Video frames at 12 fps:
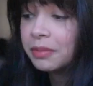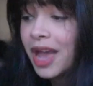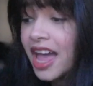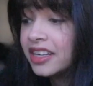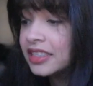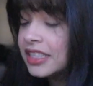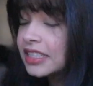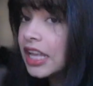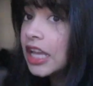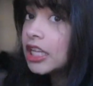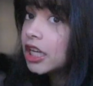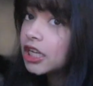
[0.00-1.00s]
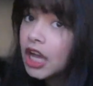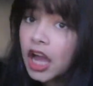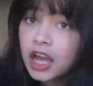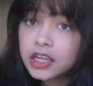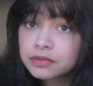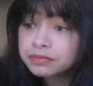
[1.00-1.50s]
the bat and he's like,
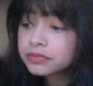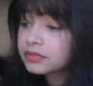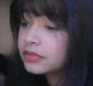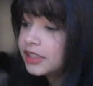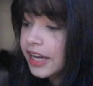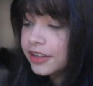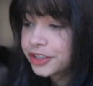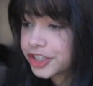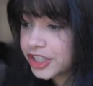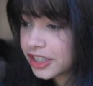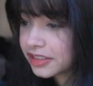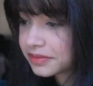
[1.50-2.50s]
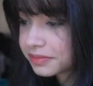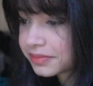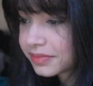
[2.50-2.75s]
Kai, get your shit.